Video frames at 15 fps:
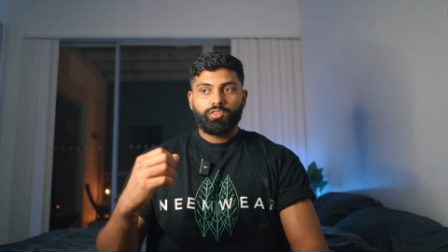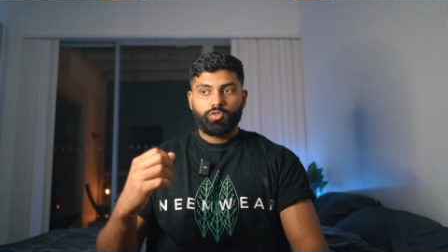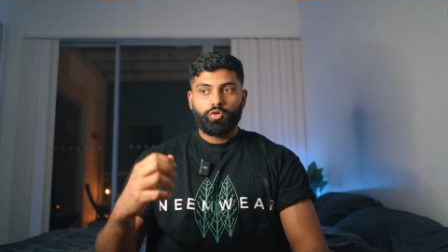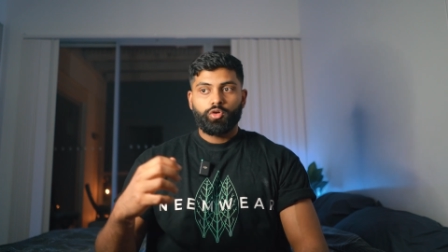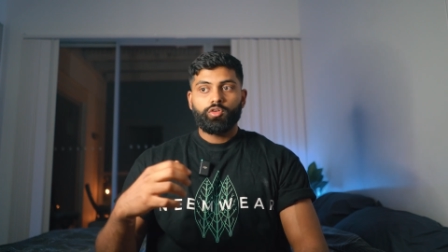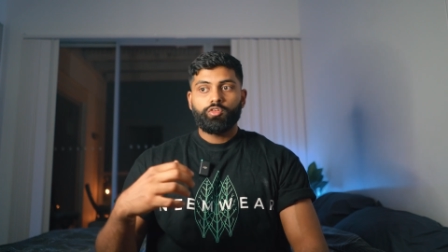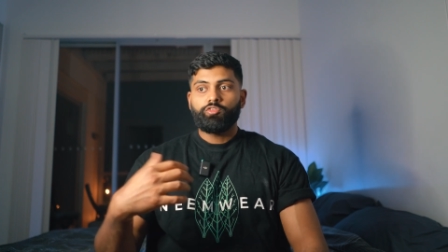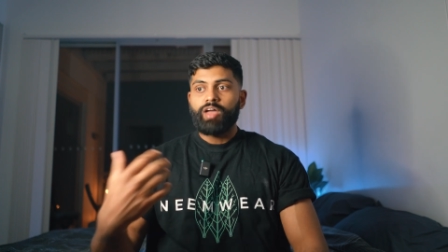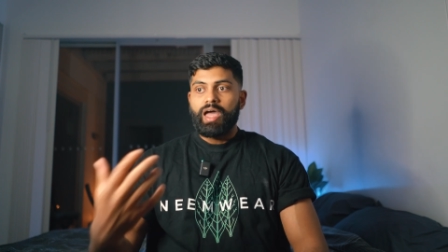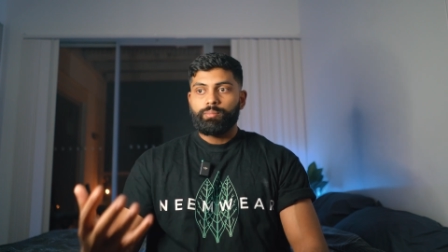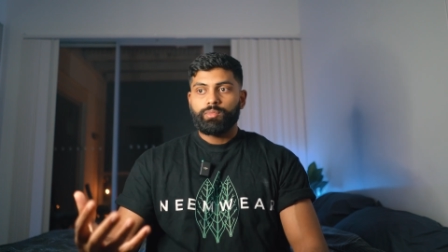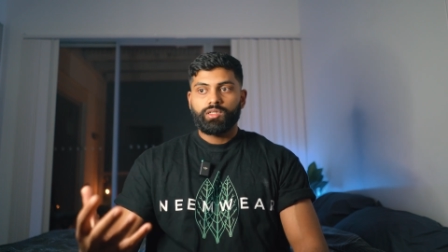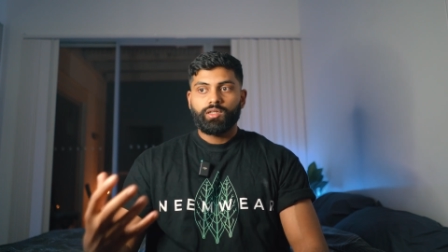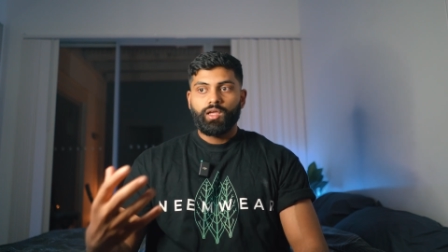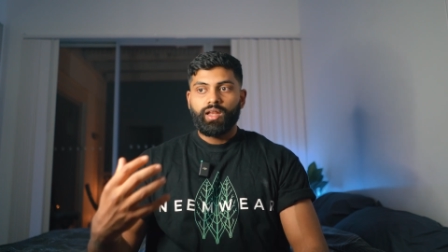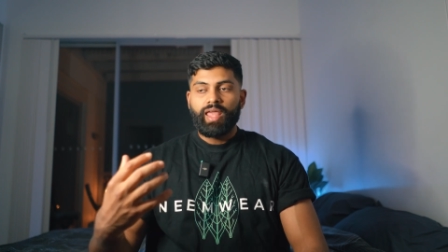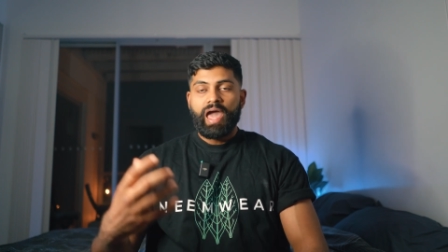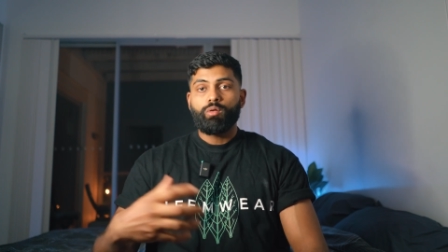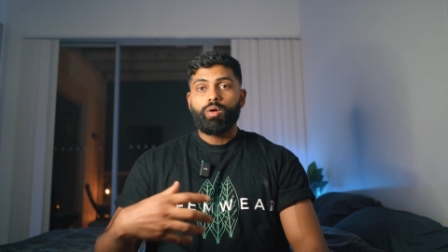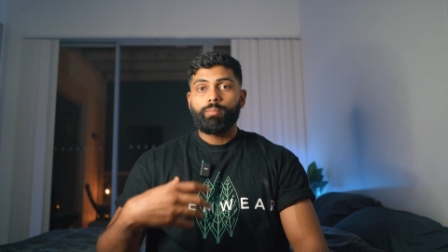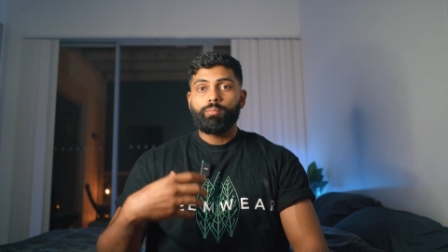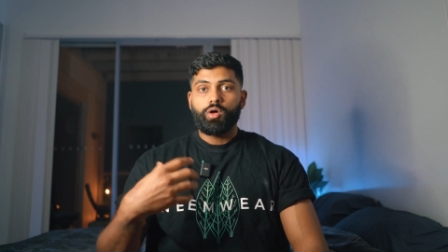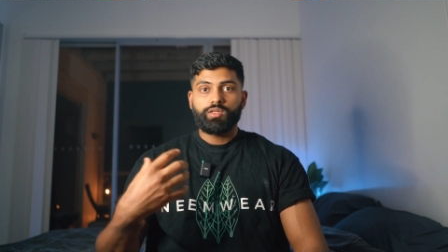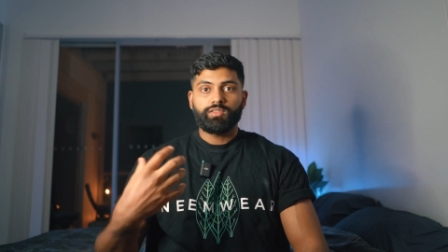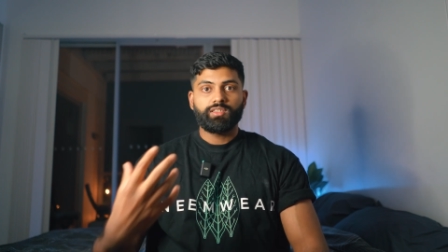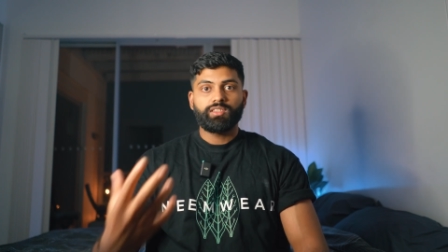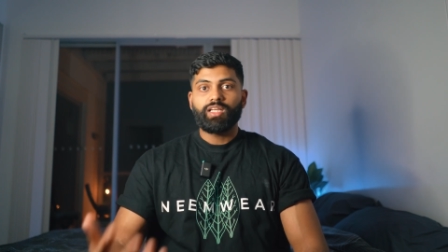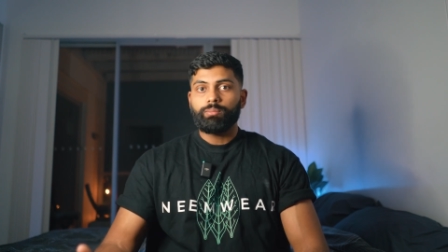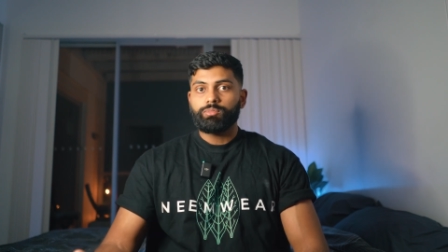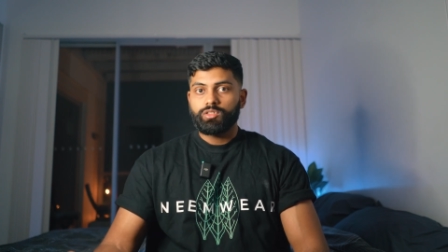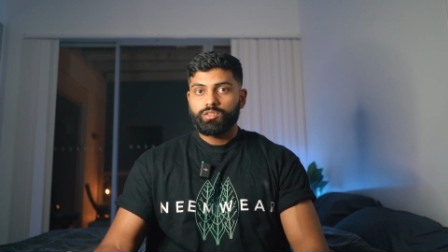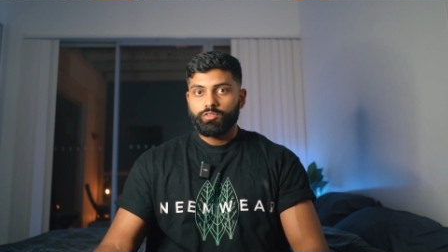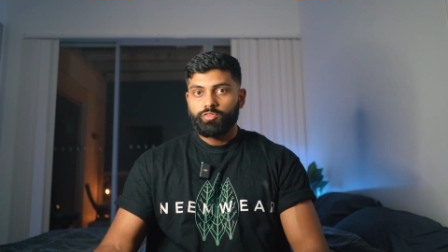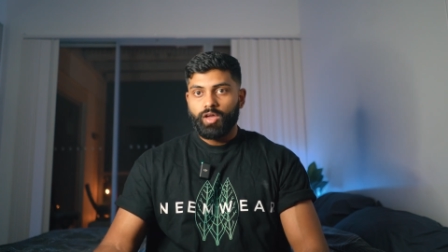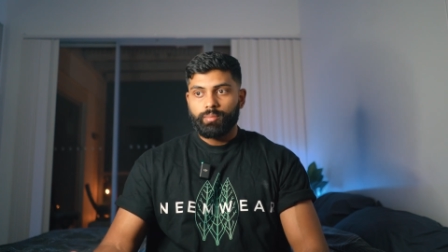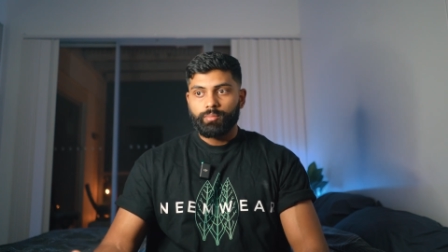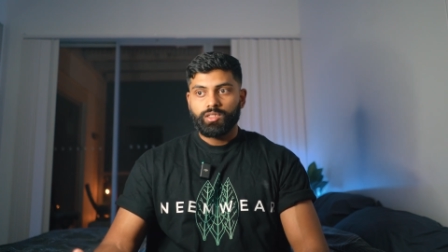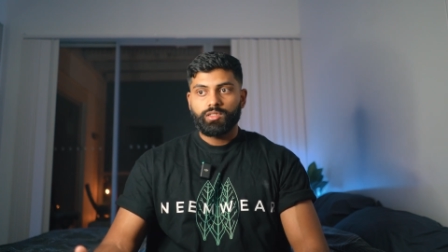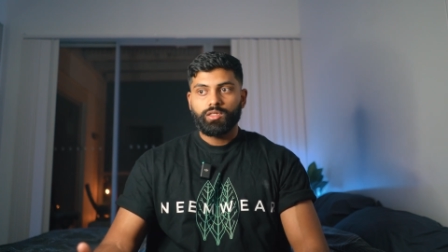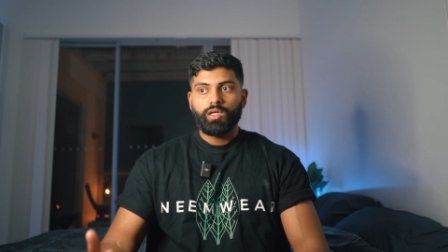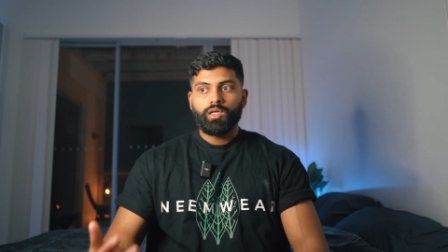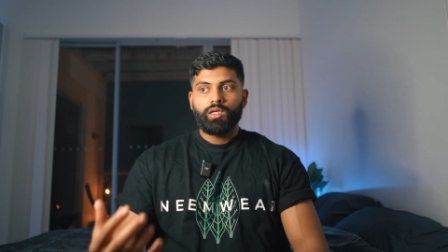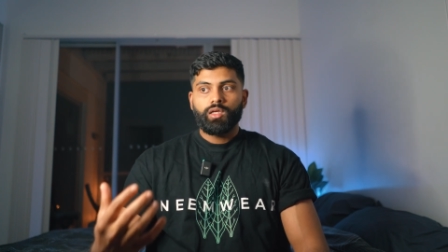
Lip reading: through famine and how our bodies adapted to famine.